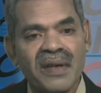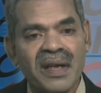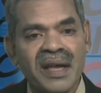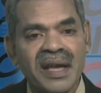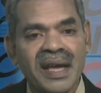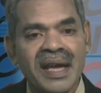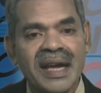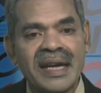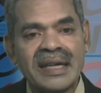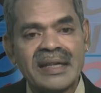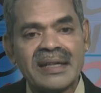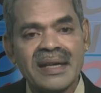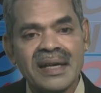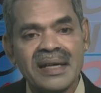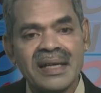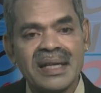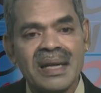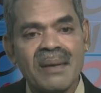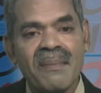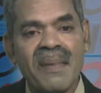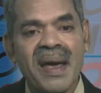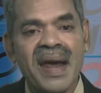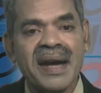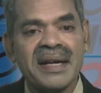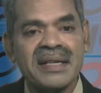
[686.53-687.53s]
heated
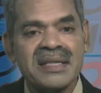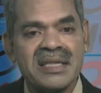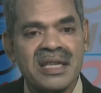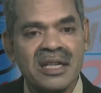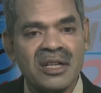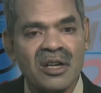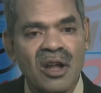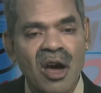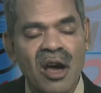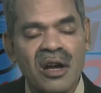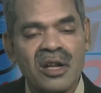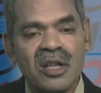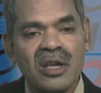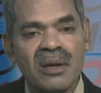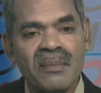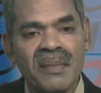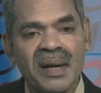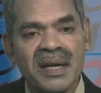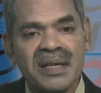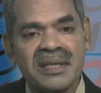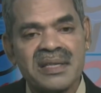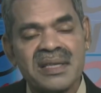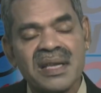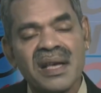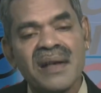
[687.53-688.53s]
debates and
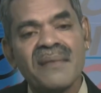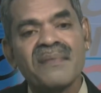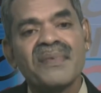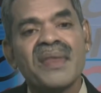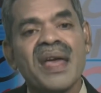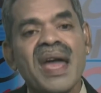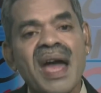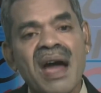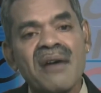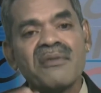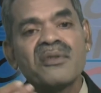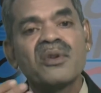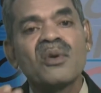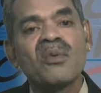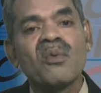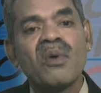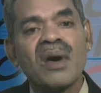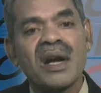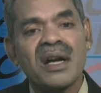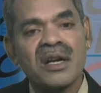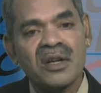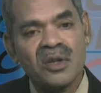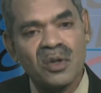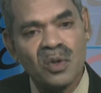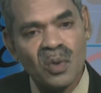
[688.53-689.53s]
arguments. They have to
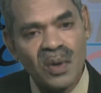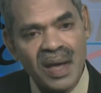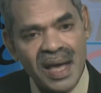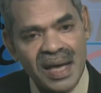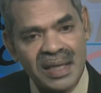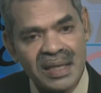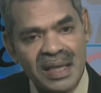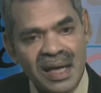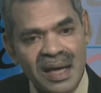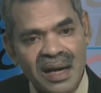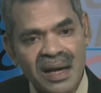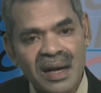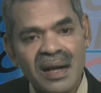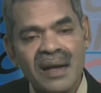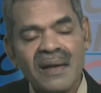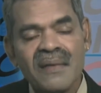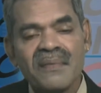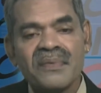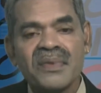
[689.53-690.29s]
work together.